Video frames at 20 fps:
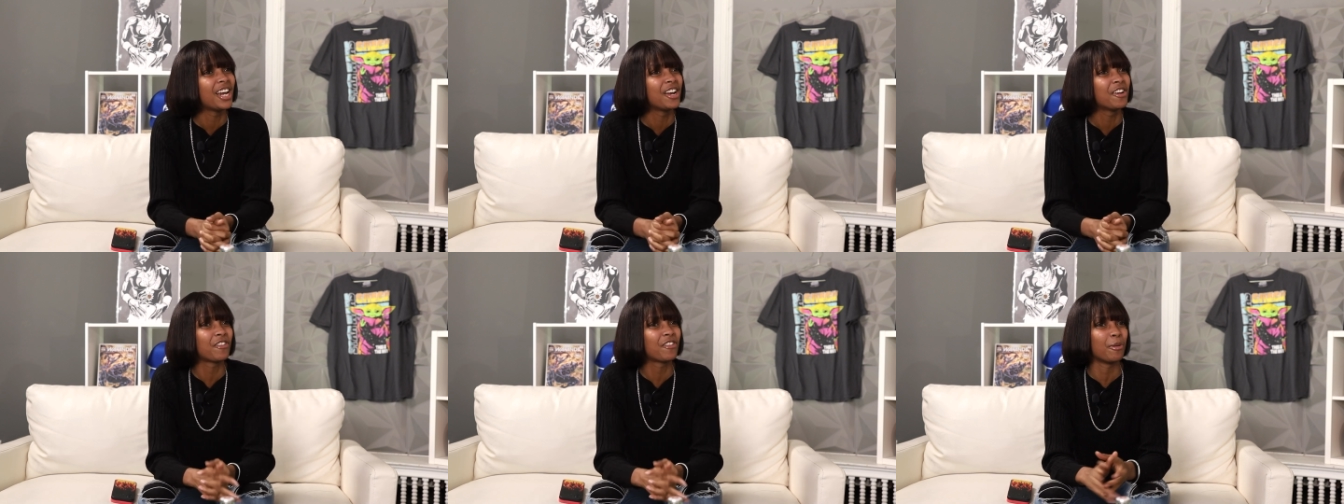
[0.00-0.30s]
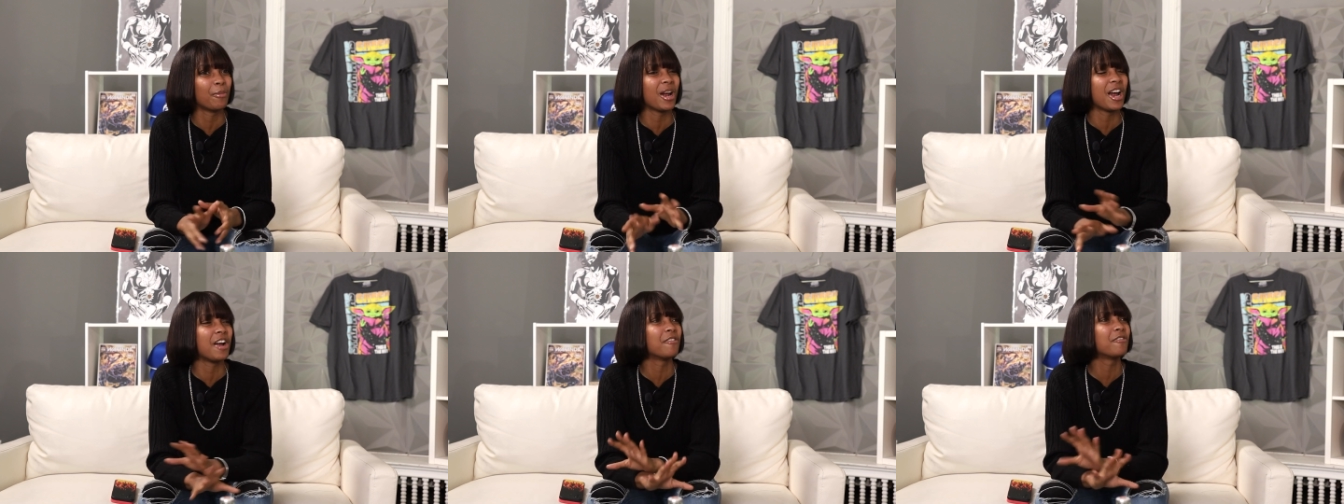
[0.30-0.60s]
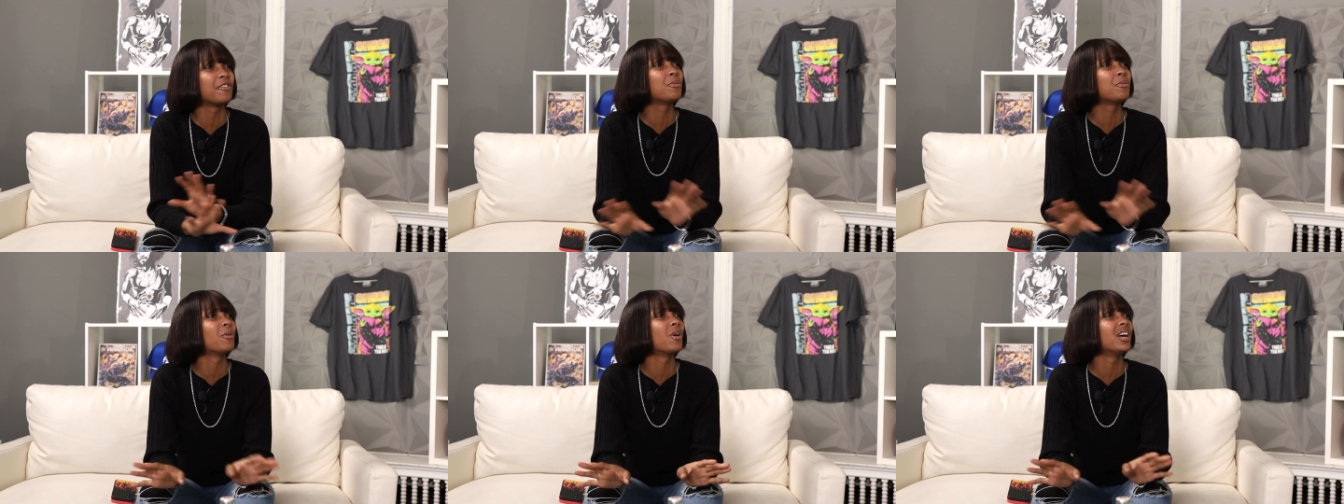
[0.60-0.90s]
from
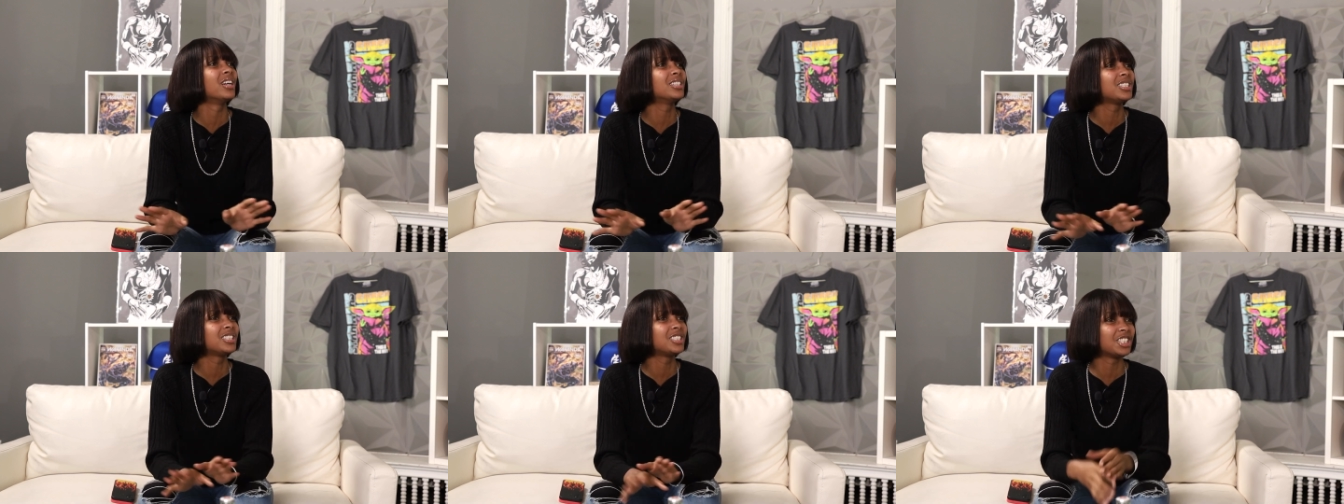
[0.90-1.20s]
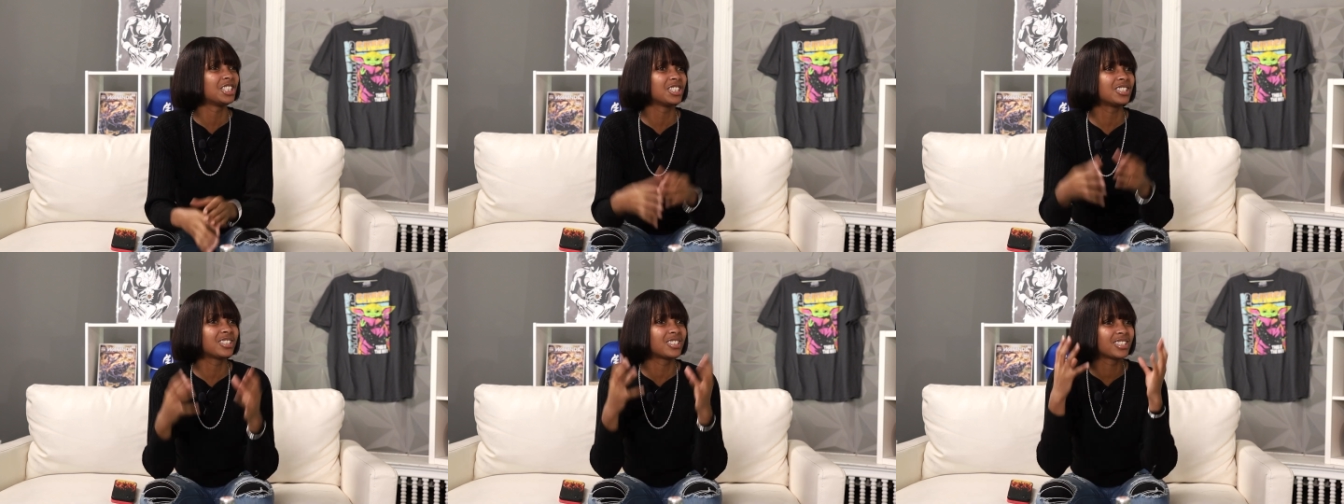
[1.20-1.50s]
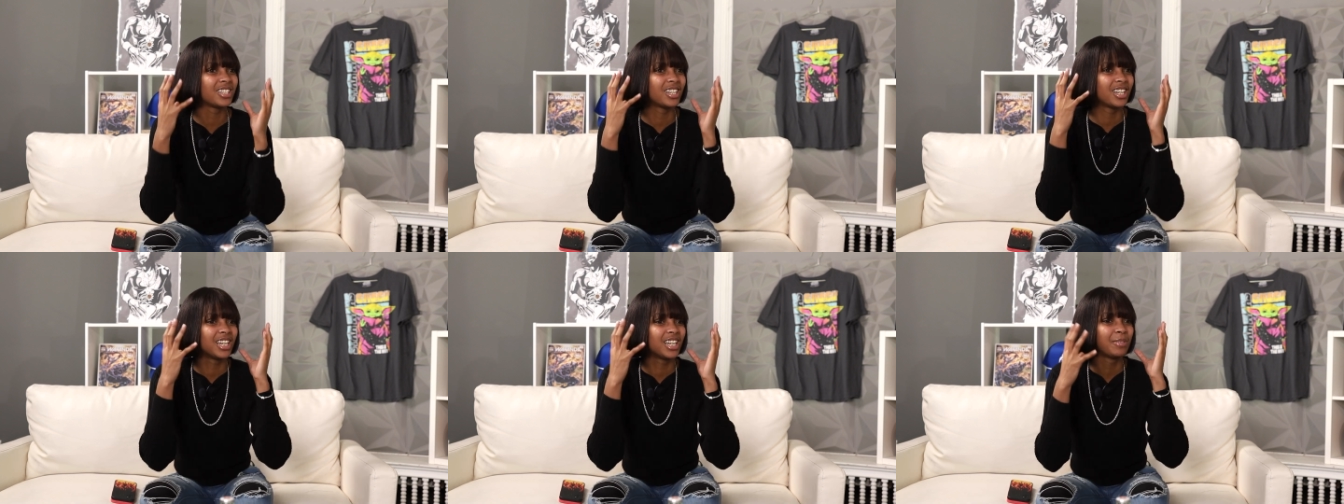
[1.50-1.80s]
everyone, just
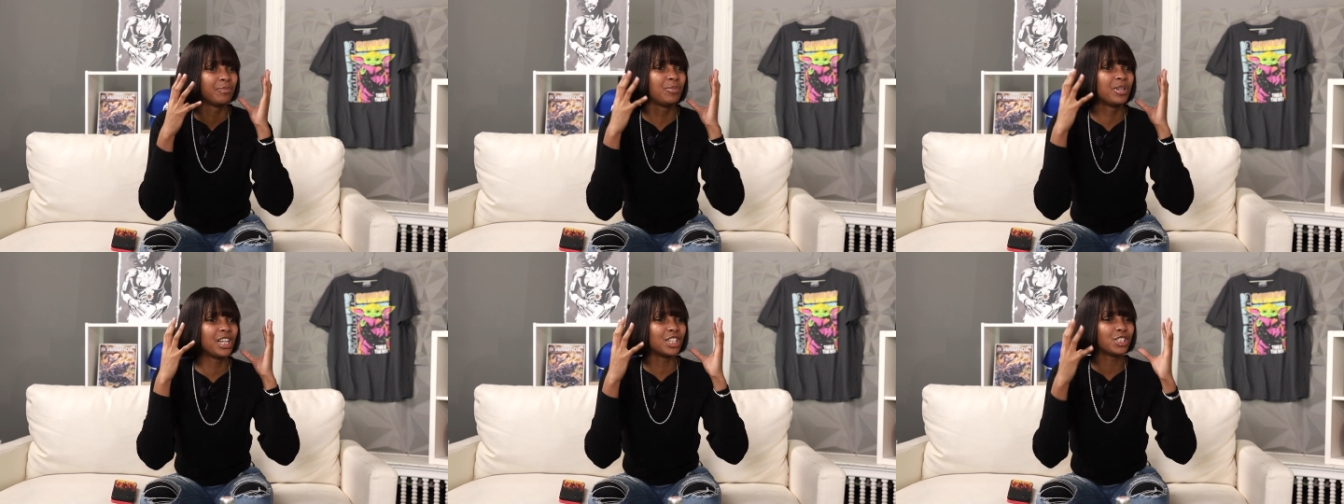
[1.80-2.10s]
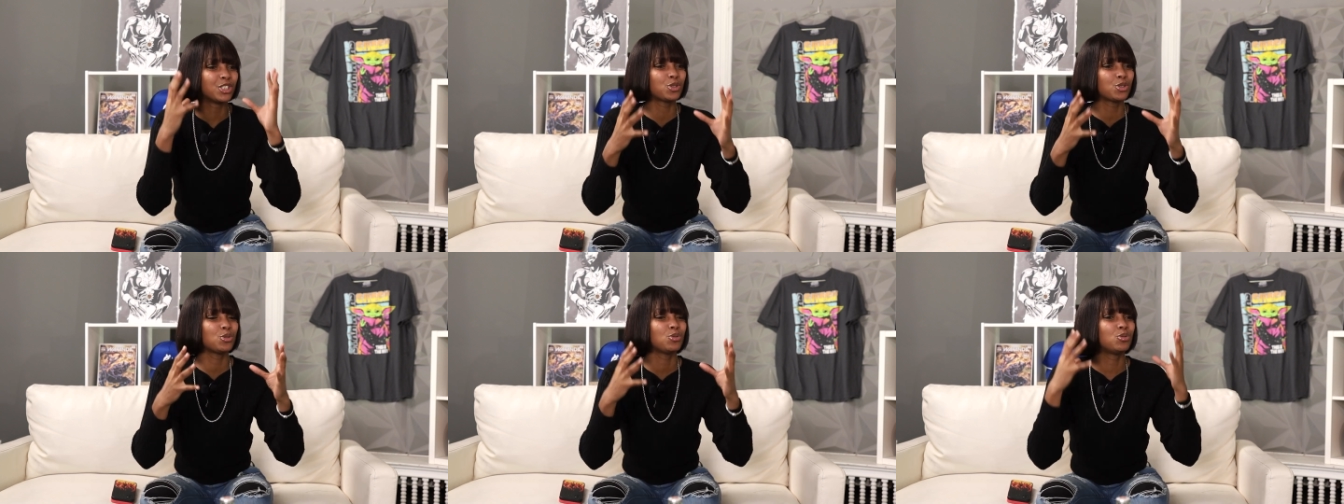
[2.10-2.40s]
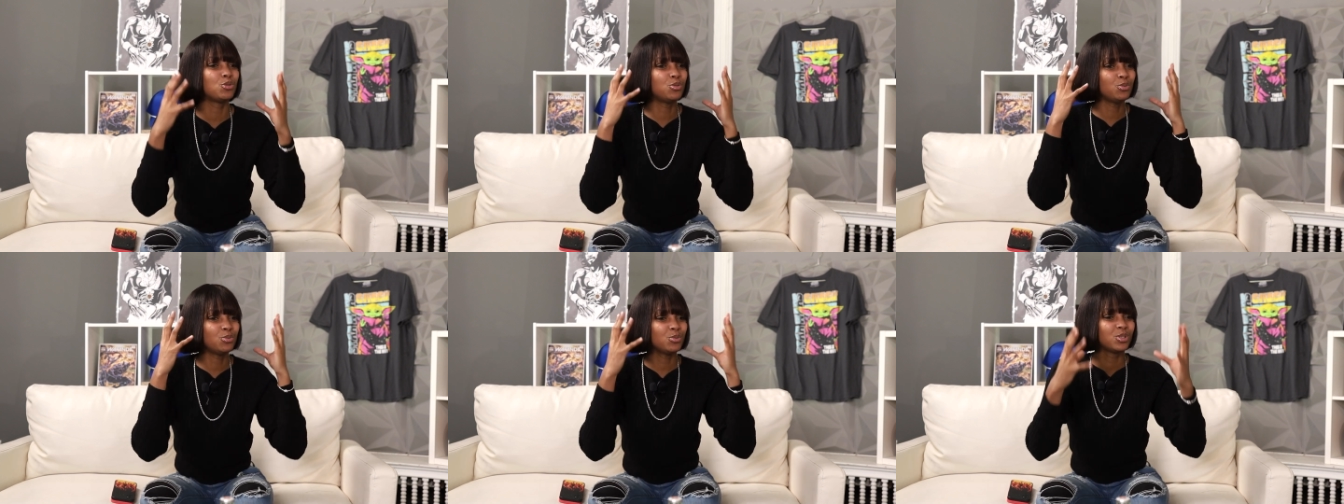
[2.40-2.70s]
being
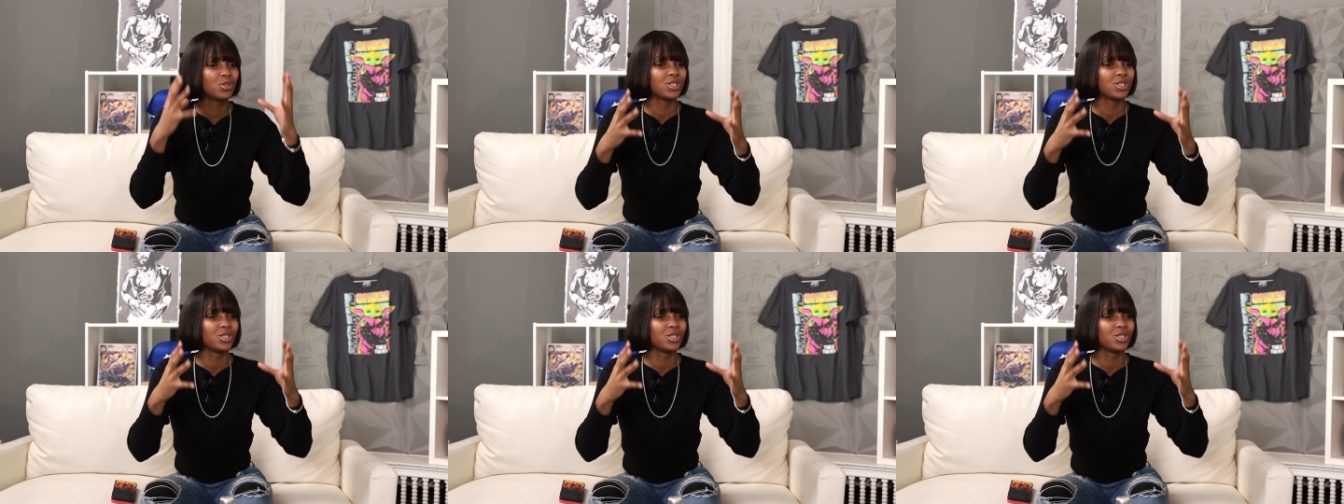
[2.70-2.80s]
too,